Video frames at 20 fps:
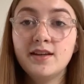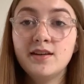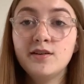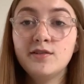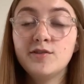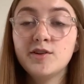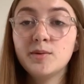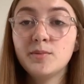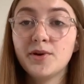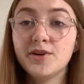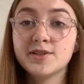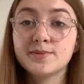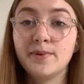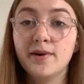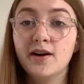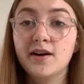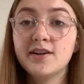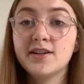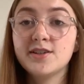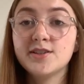For the most
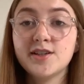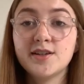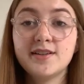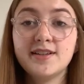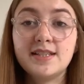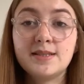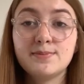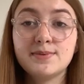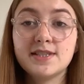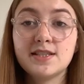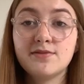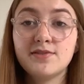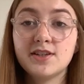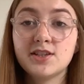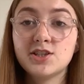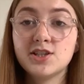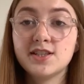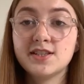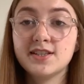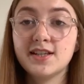part, you don't need specific
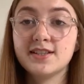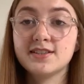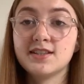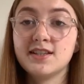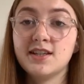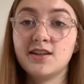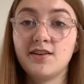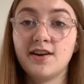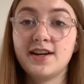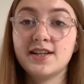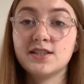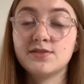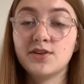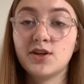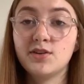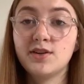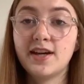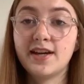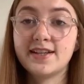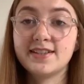GCSE grades for
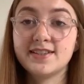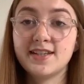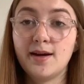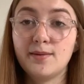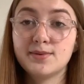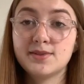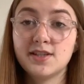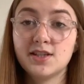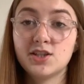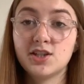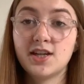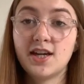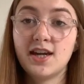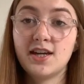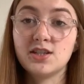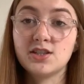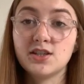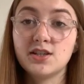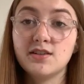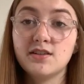your next steps in
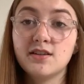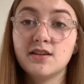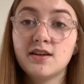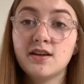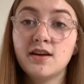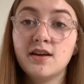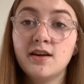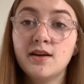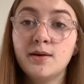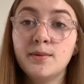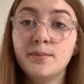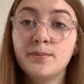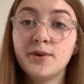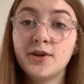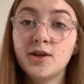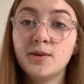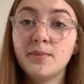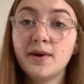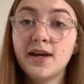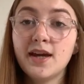education, but
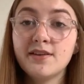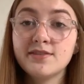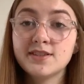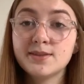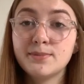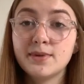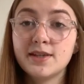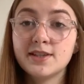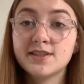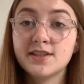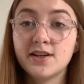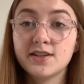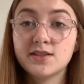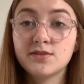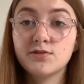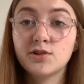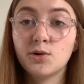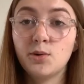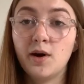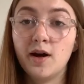you may have to meet
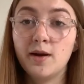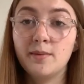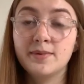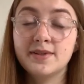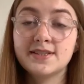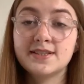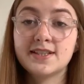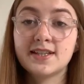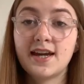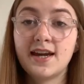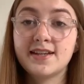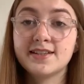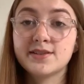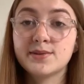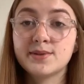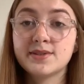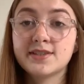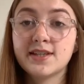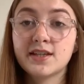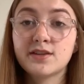certain requirements to get into a
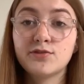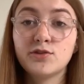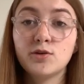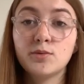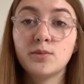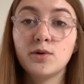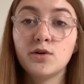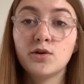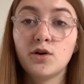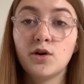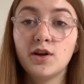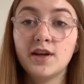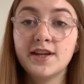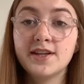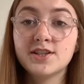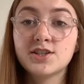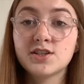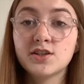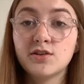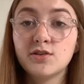sixth form or
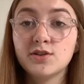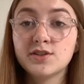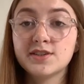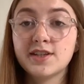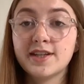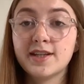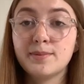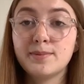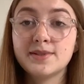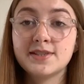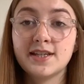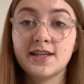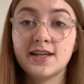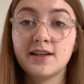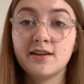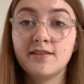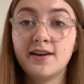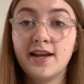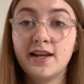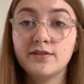college, or study a
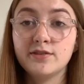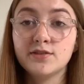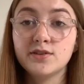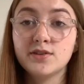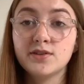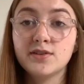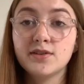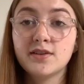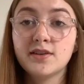particular A-level.